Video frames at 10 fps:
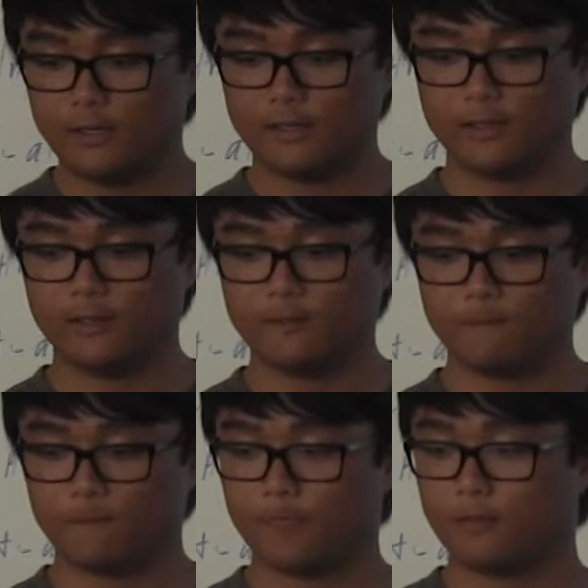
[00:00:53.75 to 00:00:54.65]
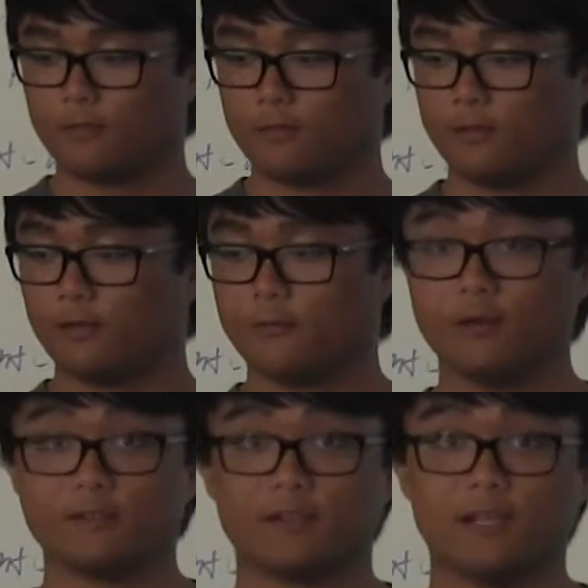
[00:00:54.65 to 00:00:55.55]
And your
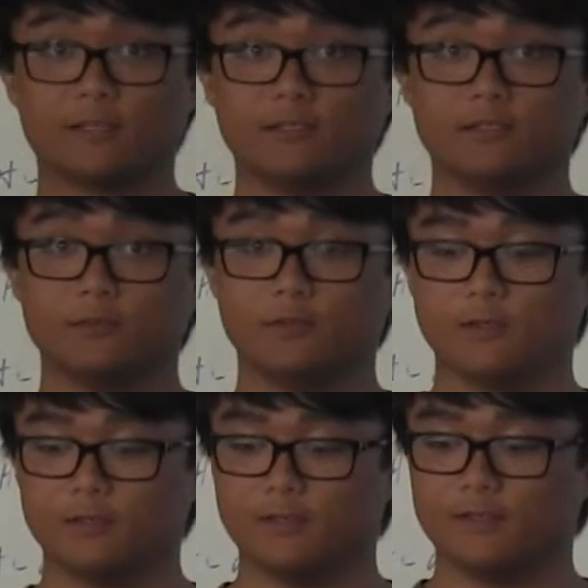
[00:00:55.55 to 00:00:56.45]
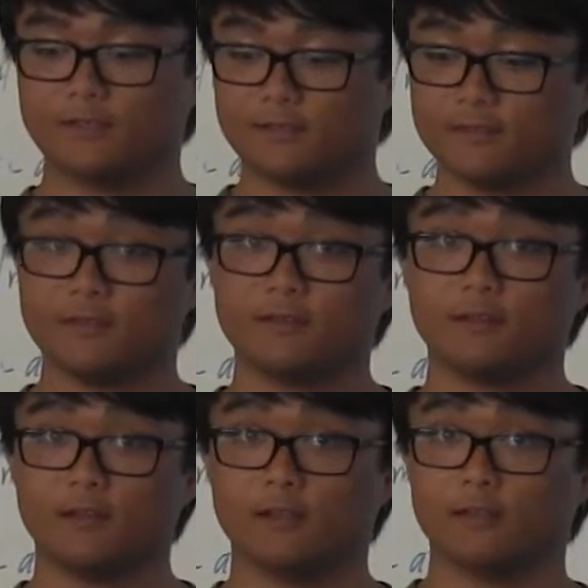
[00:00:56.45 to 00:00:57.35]
Arduino is connected to the distance sensor
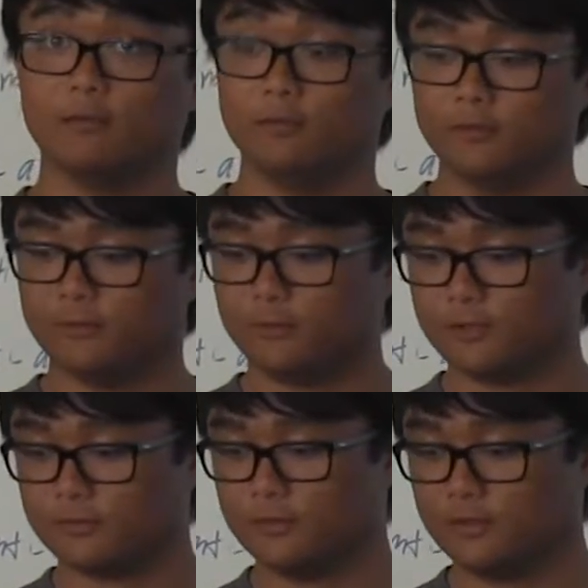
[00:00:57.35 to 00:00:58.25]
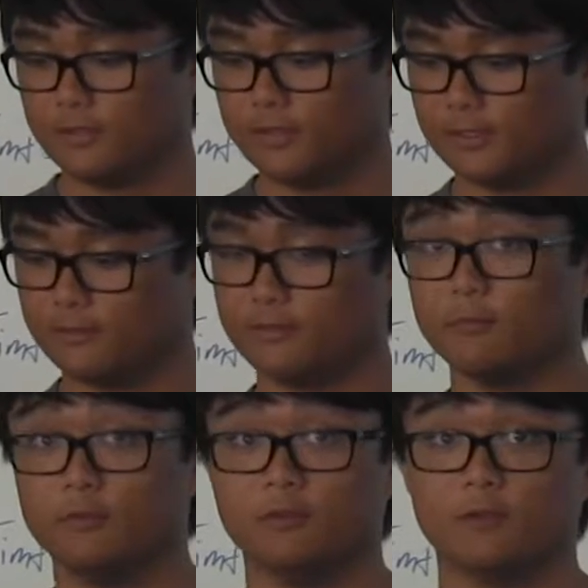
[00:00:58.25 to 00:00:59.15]
and the Bluetooth module. And the
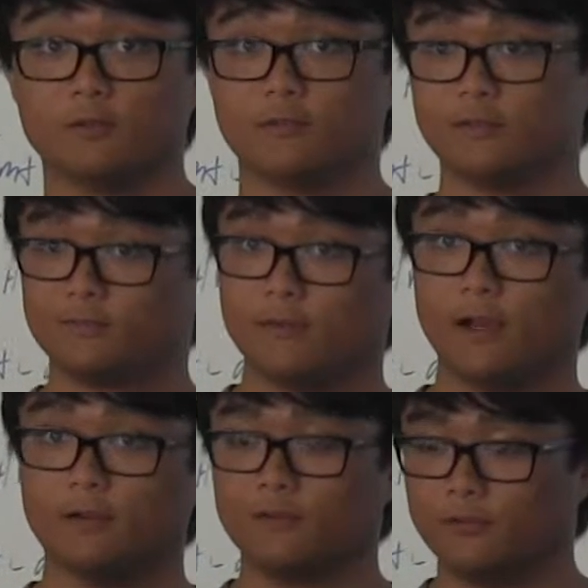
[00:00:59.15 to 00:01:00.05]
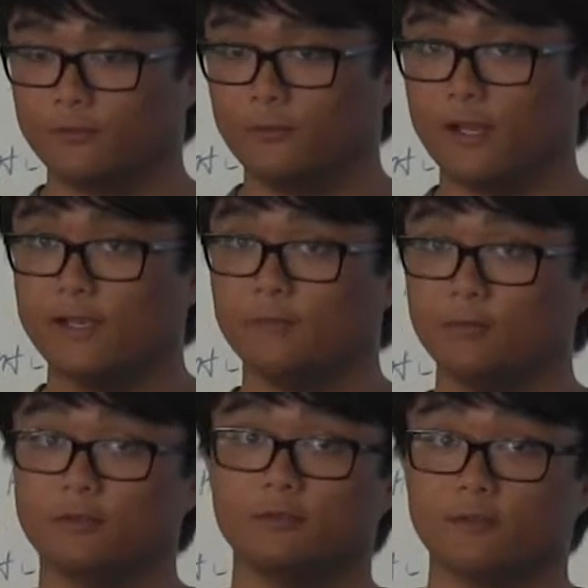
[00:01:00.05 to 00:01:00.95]
Bluetooth module is paired to any
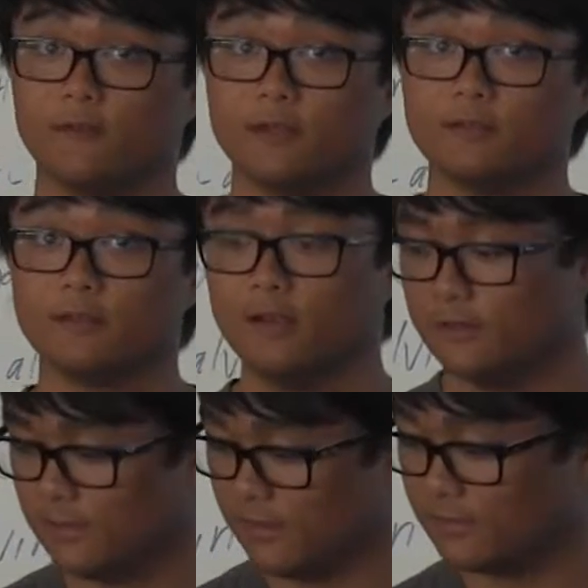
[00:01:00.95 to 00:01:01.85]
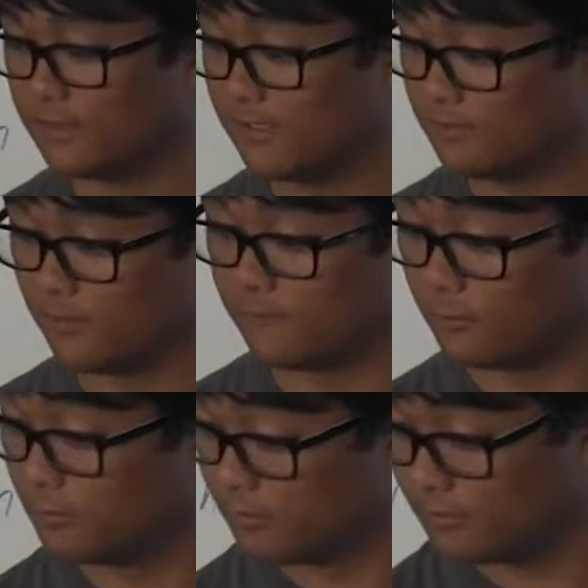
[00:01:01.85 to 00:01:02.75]
Bluetooth device. In this case, my phone.